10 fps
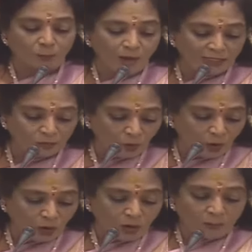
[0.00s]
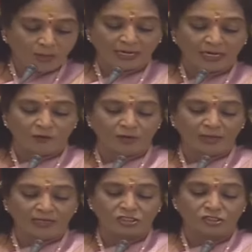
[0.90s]
4.0, my
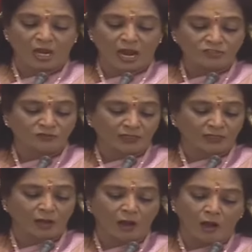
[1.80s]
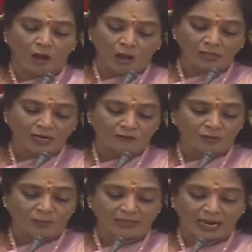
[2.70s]
government is transferring all
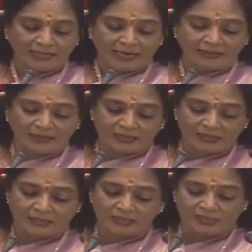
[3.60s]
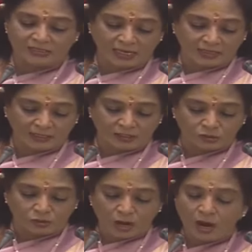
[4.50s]
government ITIs in the state
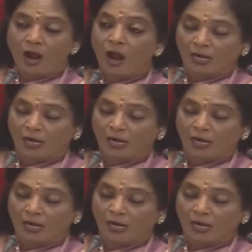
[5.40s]
into